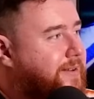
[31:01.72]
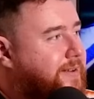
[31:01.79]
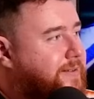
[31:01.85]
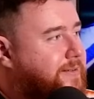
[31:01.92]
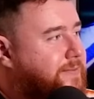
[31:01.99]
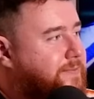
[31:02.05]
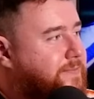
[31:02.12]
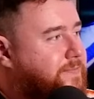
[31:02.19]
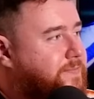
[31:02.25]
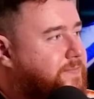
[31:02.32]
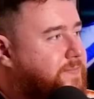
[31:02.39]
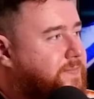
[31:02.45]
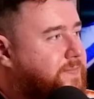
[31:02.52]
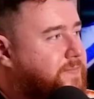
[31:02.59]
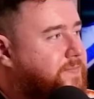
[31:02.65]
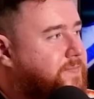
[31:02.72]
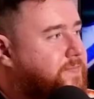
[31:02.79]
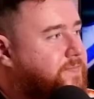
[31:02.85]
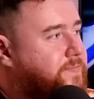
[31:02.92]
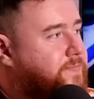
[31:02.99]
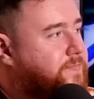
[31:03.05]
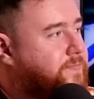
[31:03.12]

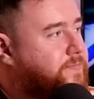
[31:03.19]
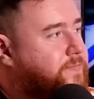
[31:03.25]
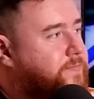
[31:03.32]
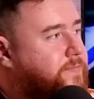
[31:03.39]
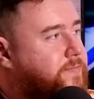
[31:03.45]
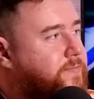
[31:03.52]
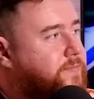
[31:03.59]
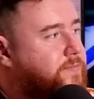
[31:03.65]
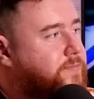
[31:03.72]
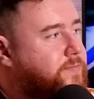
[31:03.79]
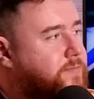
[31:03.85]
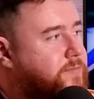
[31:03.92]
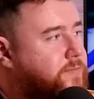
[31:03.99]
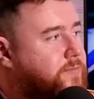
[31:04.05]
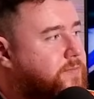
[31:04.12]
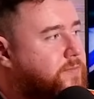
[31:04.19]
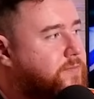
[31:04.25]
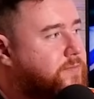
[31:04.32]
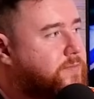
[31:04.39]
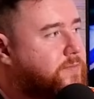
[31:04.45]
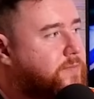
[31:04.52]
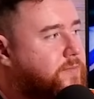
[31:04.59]

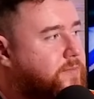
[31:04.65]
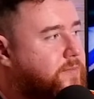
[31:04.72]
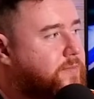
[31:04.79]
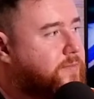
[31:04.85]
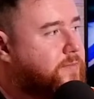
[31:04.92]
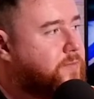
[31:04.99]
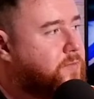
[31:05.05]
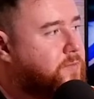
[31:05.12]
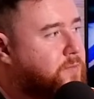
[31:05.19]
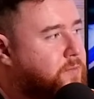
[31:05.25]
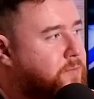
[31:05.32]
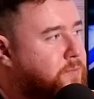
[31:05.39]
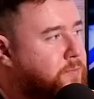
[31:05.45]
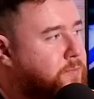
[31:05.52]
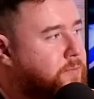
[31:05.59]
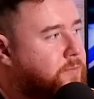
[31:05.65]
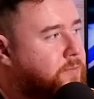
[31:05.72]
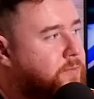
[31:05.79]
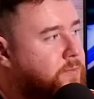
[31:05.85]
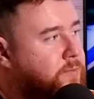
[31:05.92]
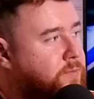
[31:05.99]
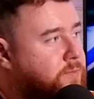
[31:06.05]

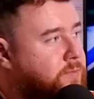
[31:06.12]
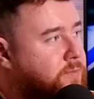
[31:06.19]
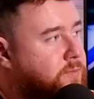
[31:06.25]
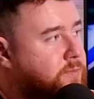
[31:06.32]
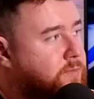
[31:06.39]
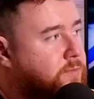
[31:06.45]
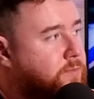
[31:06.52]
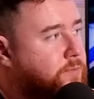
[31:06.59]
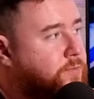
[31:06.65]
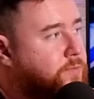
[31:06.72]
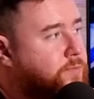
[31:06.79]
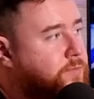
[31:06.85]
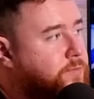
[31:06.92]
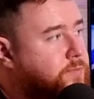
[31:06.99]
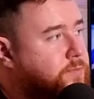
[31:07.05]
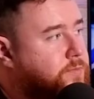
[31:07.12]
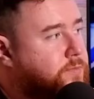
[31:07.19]
(silent)